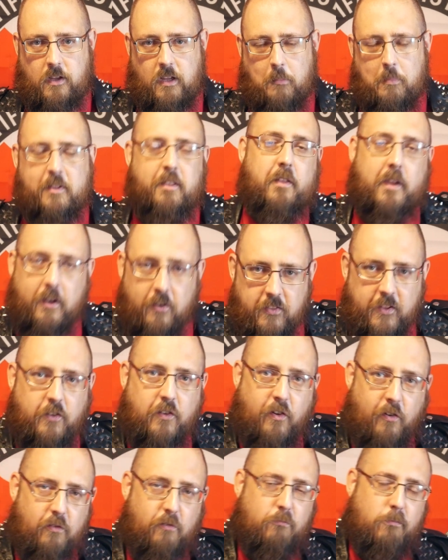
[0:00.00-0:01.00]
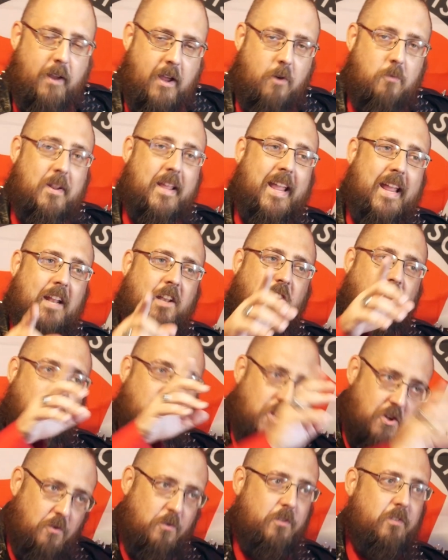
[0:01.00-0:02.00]
But the thing is, they turn around and
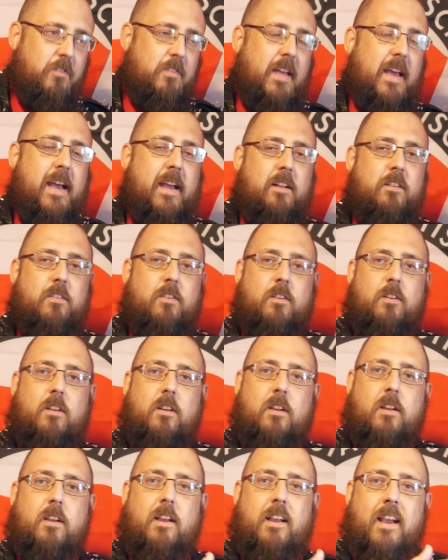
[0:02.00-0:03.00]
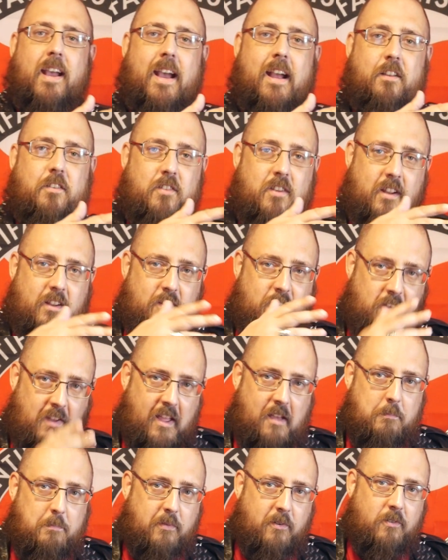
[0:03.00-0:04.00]
use that as an
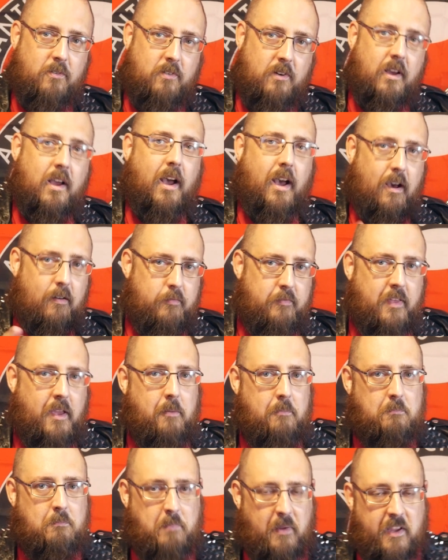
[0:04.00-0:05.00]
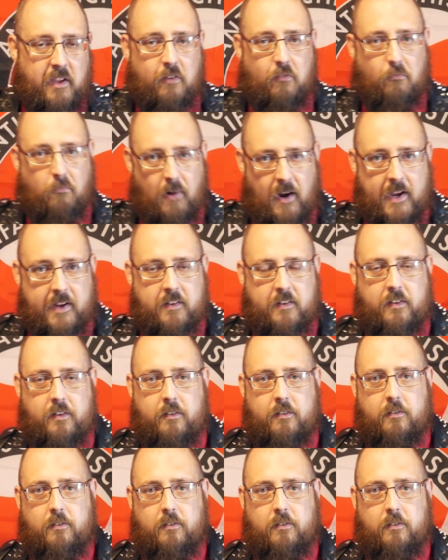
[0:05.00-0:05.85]
example of them being right.